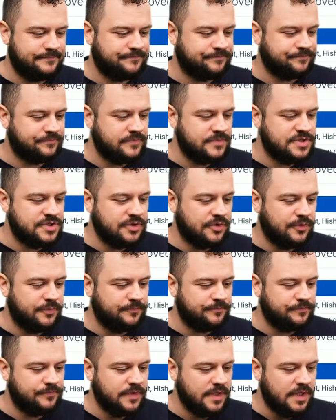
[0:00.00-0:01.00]
So
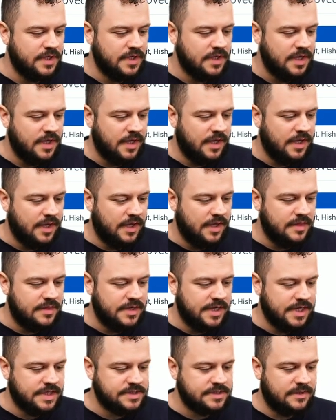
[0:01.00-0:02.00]
the
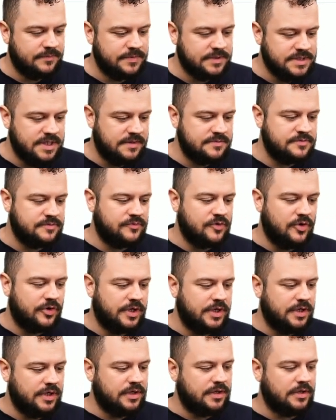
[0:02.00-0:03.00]
next couple of tabs we've got
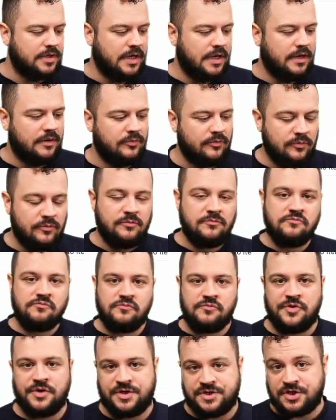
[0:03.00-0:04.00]
here,
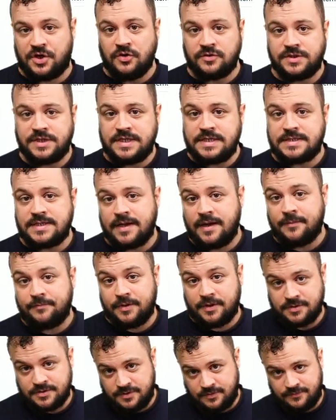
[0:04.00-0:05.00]
there's a content tab,
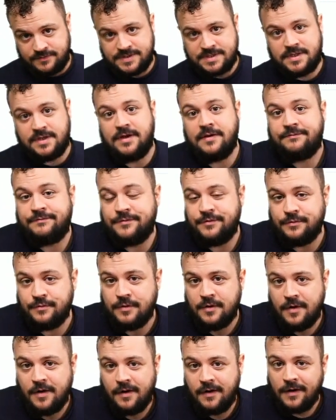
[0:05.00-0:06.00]
because obviously if you
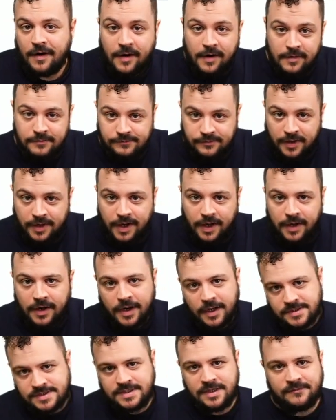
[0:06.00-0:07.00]
are running
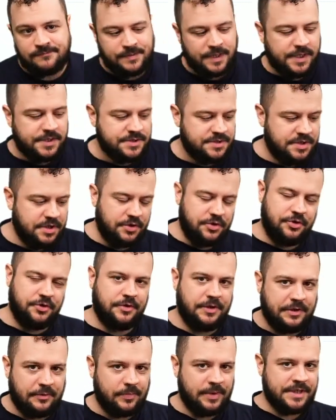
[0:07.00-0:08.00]
self-paced, you
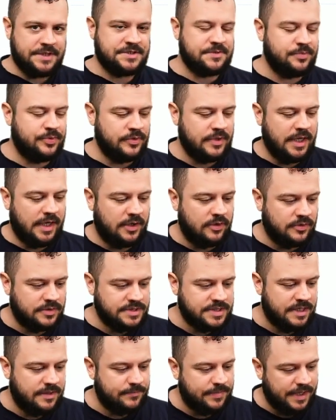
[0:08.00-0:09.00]
need a place to put that
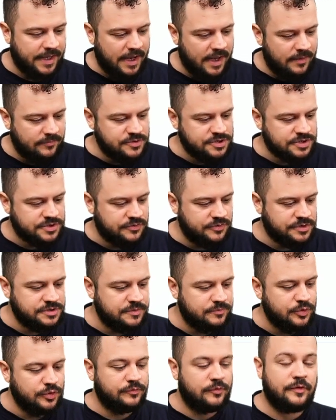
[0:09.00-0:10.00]
content, but I am just going to
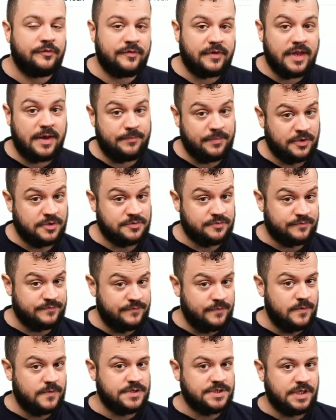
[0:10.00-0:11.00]
move over that because we're
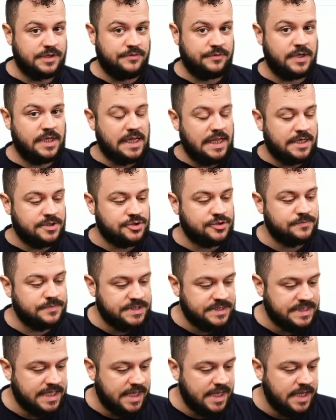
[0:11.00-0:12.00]
focusing on Classroom
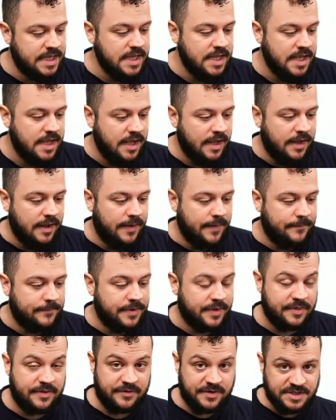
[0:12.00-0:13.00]
today,
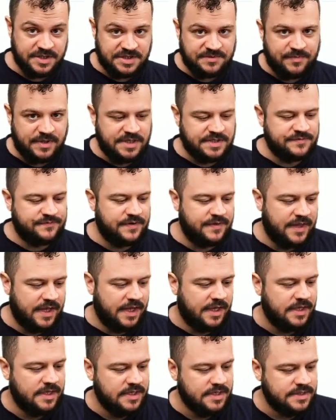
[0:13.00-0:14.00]
but there is space for
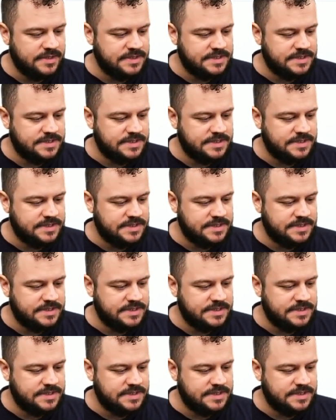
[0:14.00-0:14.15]
that to